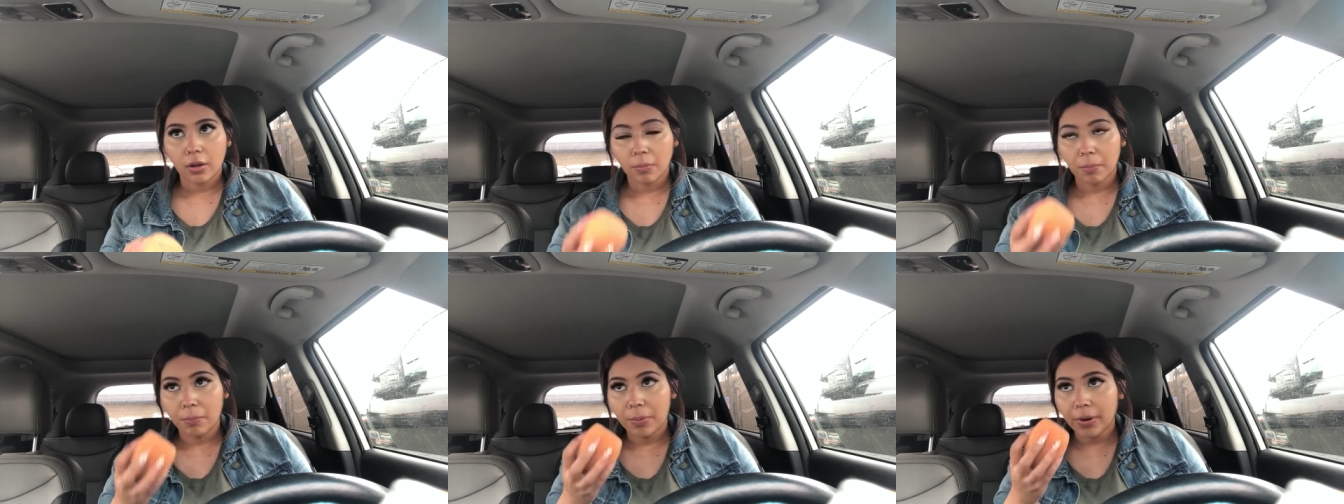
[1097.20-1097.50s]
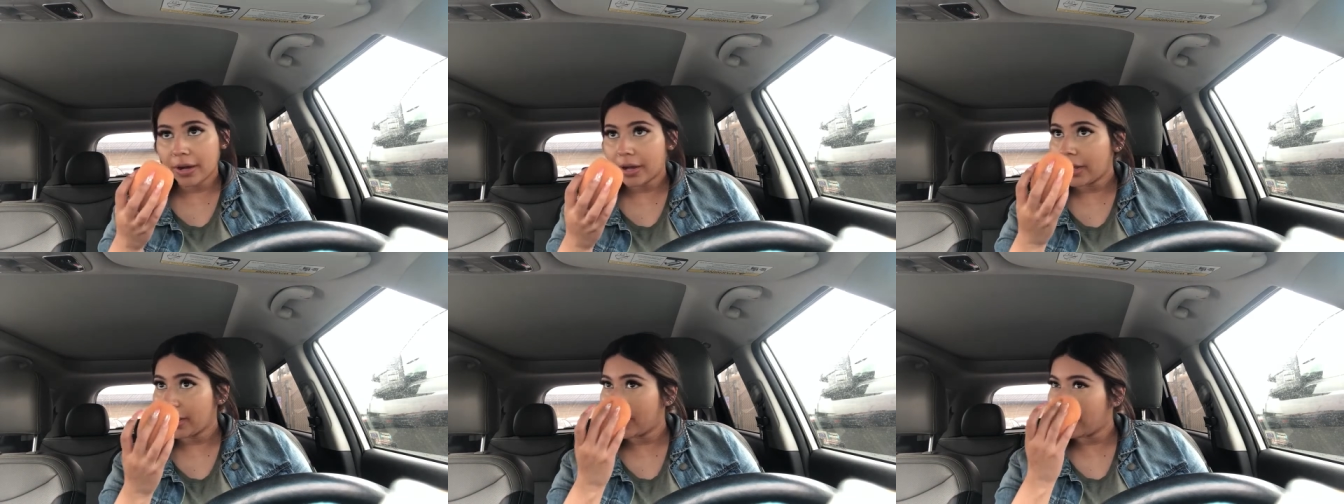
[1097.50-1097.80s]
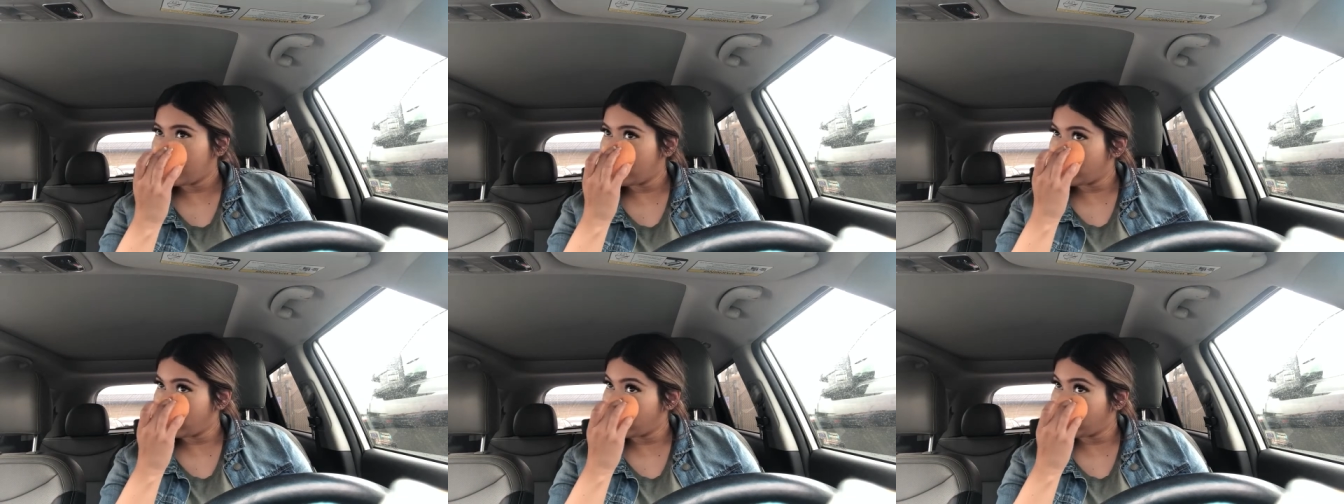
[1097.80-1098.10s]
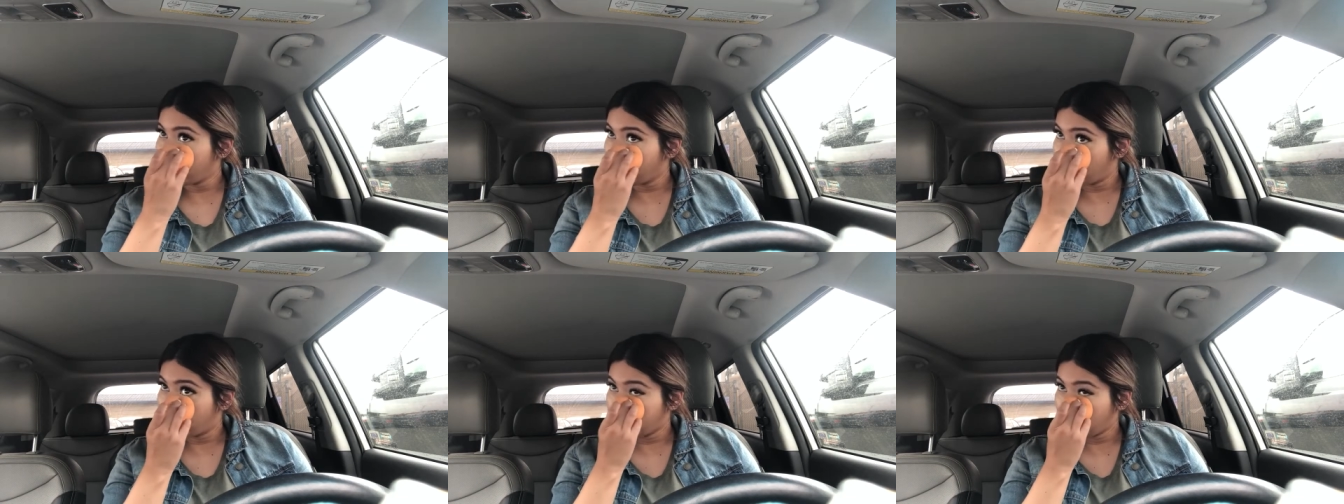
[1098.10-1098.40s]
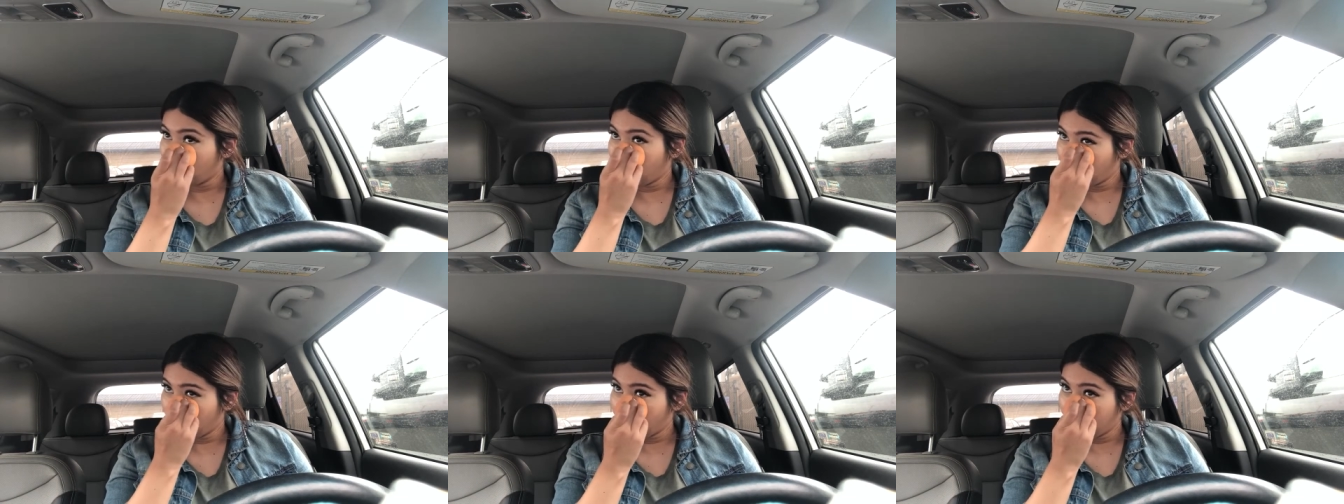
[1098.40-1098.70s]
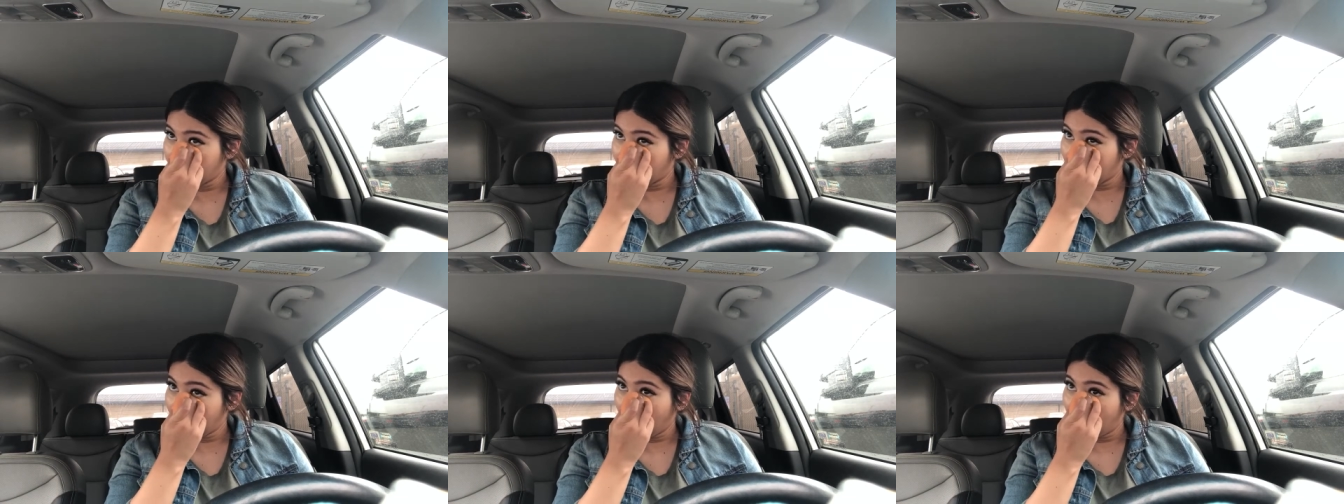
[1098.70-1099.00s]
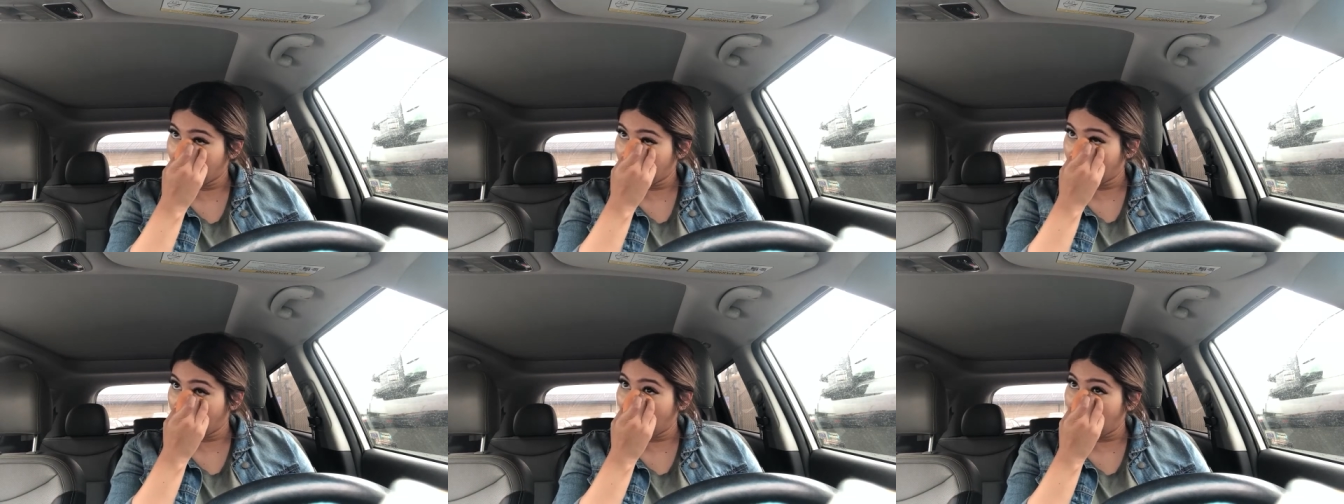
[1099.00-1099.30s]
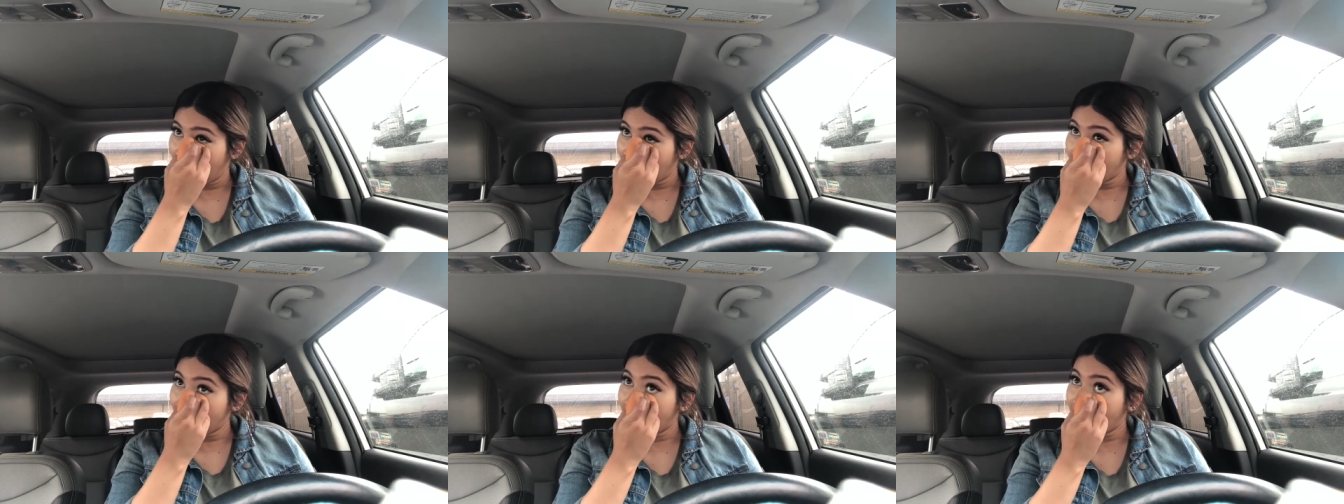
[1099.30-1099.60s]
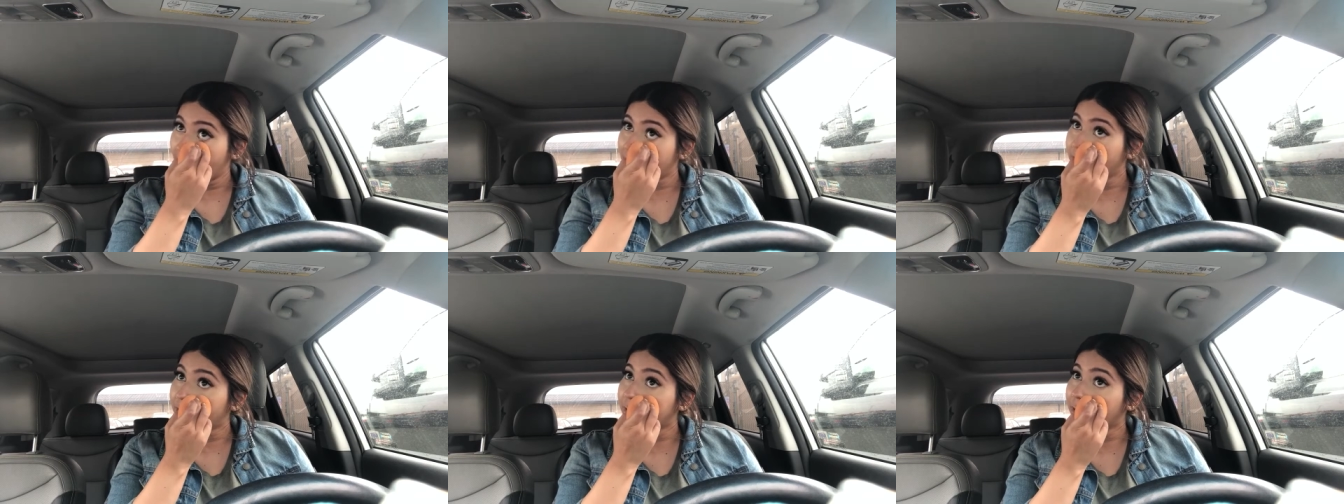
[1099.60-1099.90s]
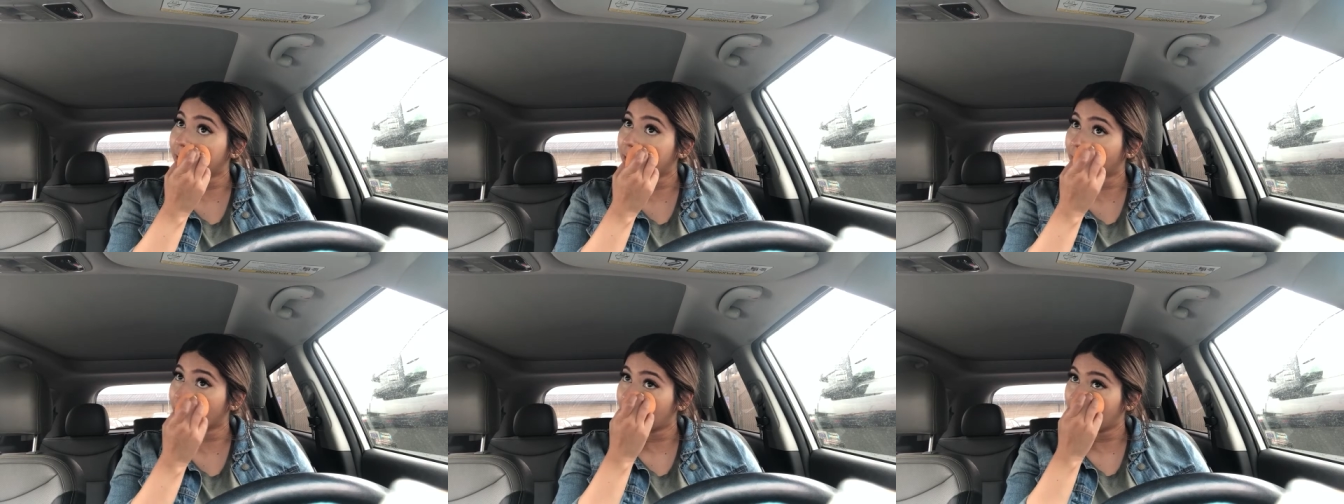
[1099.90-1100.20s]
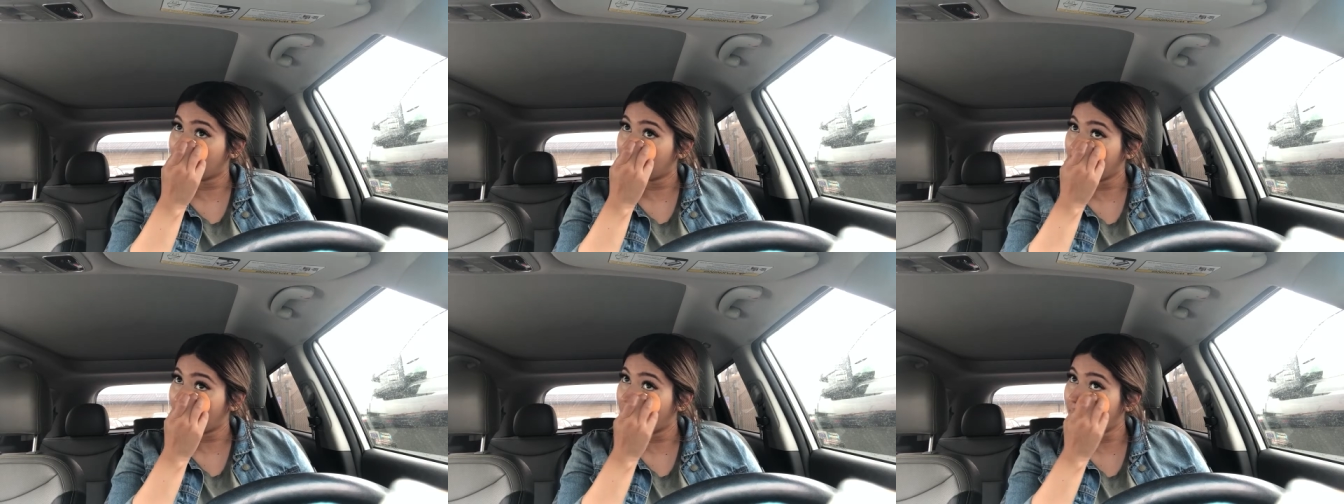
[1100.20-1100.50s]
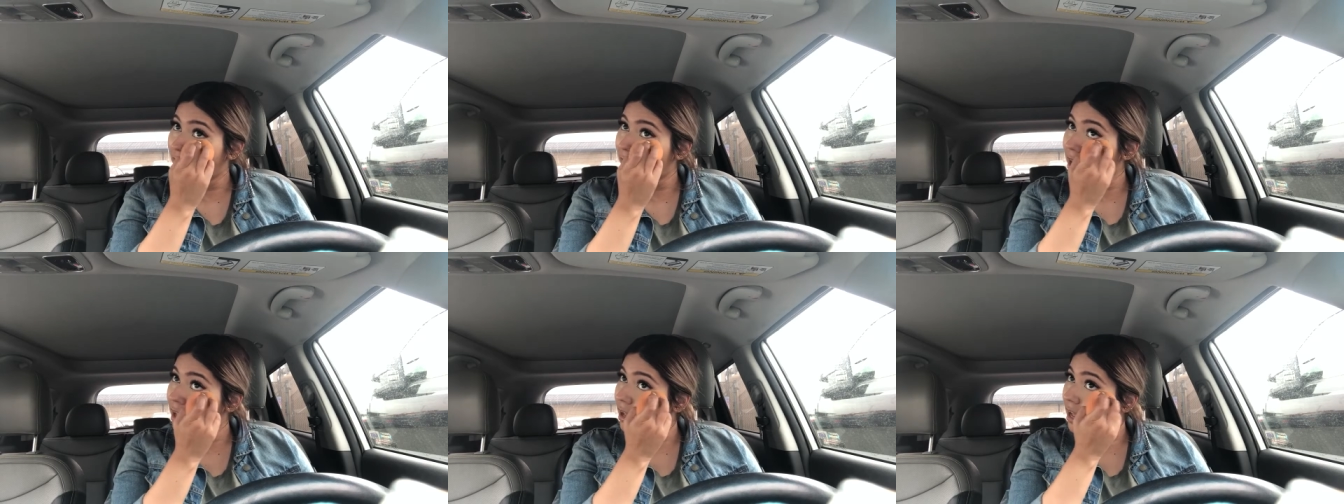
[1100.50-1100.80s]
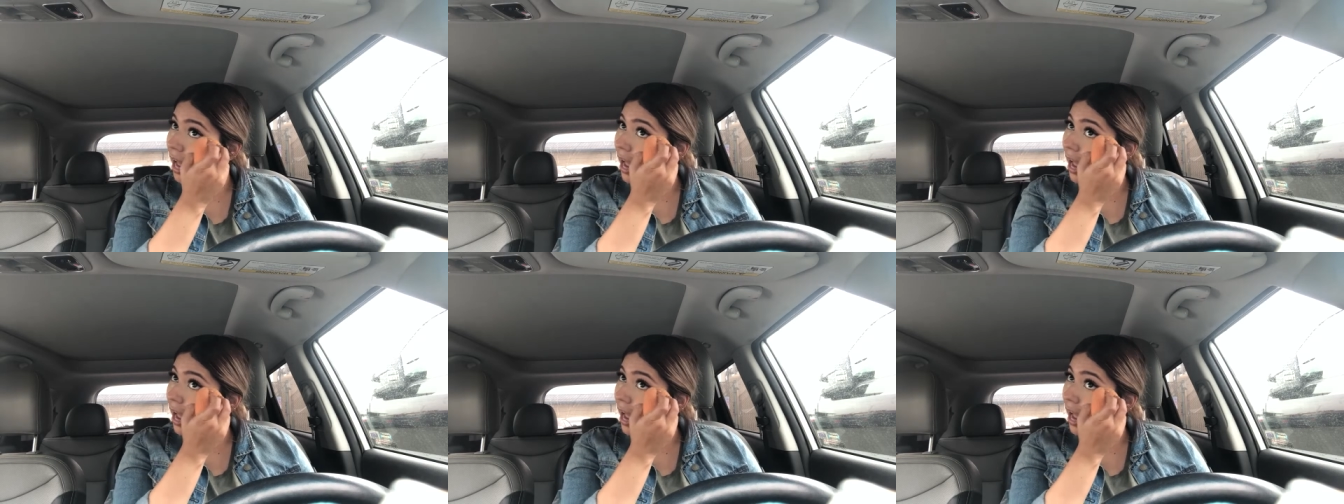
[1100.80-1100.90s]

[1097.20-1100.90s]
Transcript: But from what it I haven't heard him